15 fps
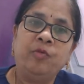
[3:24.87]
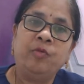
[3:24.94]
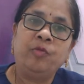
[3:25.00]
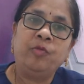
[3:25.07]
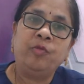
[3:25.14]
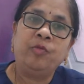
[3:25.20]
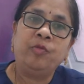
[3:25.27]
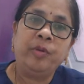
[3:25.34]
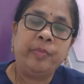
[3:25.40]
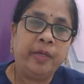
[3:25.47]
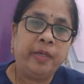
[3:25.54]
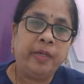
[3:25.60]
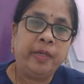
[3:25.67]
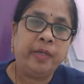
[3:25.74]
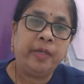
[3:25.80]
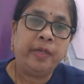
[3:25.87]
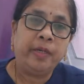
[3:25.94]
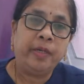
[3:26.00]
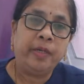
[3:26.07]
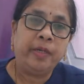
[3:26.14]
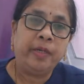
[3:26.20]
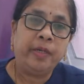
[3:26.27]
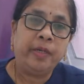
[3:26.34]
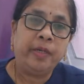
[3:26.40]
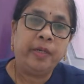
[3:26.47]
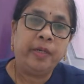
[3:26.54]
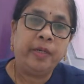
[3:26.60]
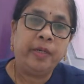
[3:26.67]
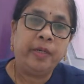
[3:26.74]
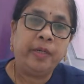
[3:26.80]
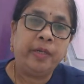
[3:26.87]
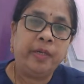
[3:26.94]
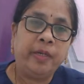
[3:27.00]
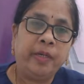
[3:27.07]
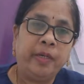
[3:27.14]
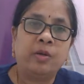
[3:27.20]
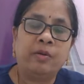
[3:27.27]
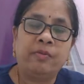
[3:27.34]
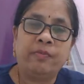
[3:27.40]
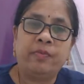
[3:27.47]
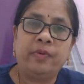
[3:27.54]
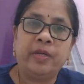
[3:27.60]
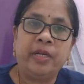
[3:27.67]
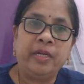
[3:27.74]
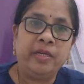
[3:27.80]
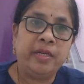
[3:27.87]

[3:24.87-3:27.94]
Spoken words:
the woman to daily doses of